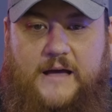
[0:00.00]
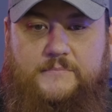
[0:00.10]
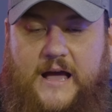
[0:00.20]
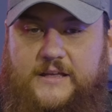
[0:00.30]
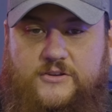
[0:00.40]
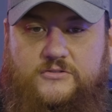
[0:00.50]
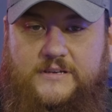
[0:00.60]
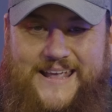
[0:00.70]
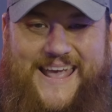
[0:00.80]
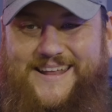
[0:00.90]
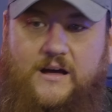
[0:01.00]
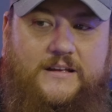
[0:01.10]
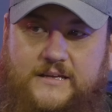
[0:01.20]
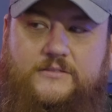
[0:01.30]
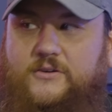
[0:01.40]
I usually
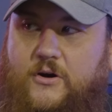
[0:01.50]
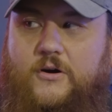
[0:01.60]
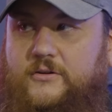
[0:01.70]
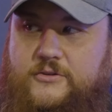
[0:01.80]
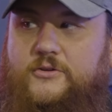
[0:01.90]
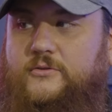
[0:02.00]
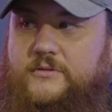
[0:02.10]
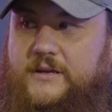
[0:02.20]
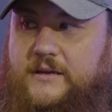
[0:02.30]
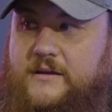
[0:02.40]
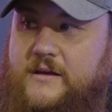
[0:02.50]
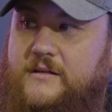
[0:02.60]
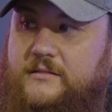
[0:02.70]
cannot get the car to the